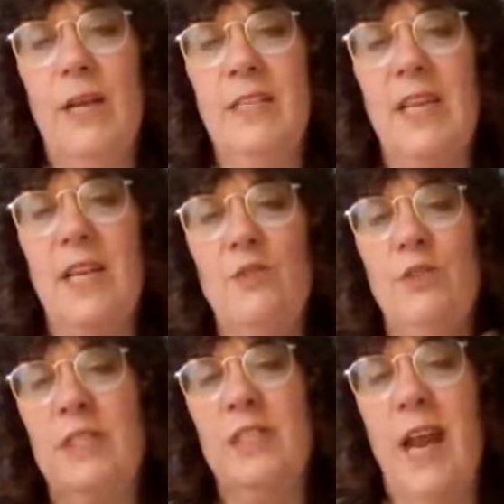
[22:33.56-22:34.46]
it's
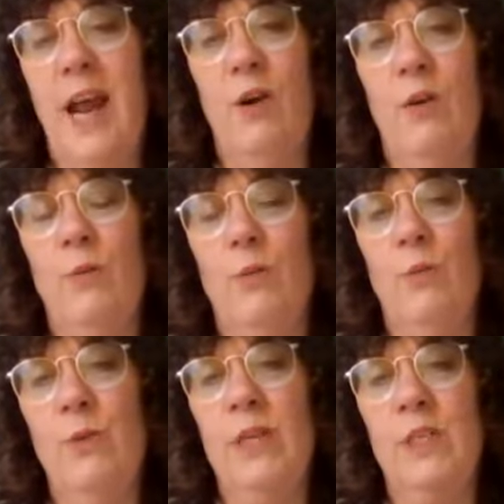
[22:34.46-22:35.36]
interesting how
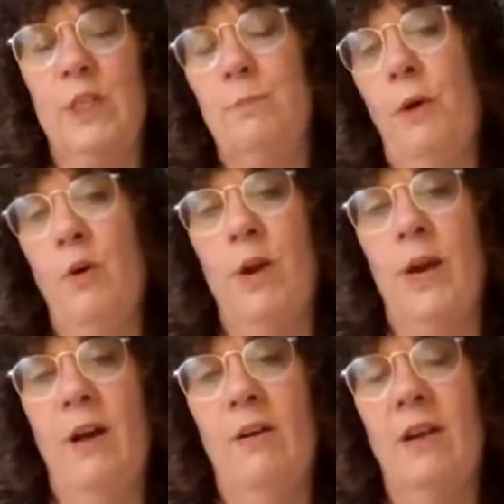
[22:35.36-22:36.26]
we spoke
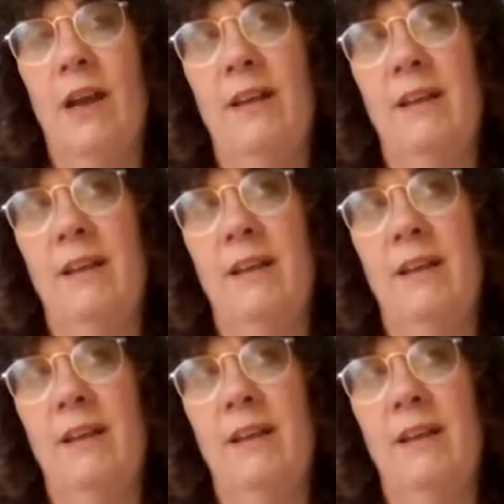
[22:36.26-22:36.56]
out.